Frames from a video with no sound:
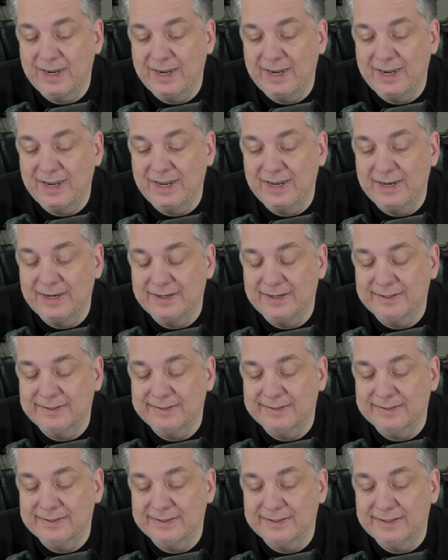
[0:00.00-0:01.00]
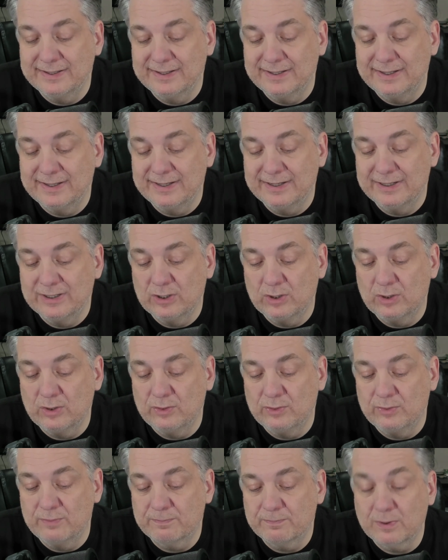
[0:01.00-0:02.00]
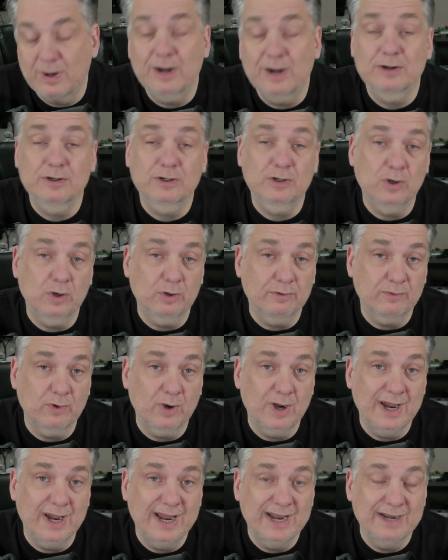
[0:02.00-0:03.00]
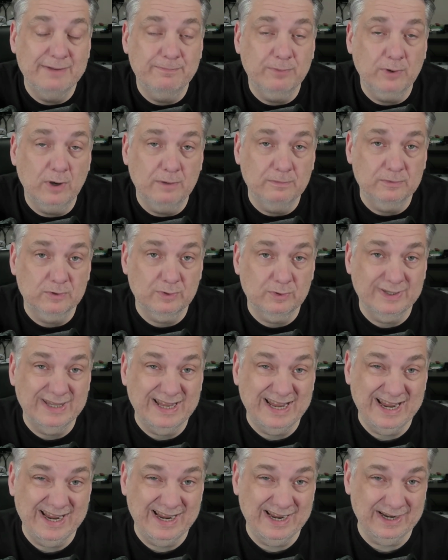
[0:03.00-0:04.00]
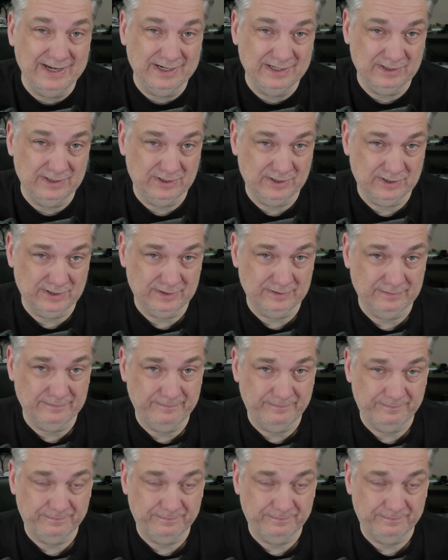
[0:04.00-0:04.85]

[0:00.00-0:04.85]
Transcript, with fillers: and. You know, prior to carnivore, I had problems with eggs,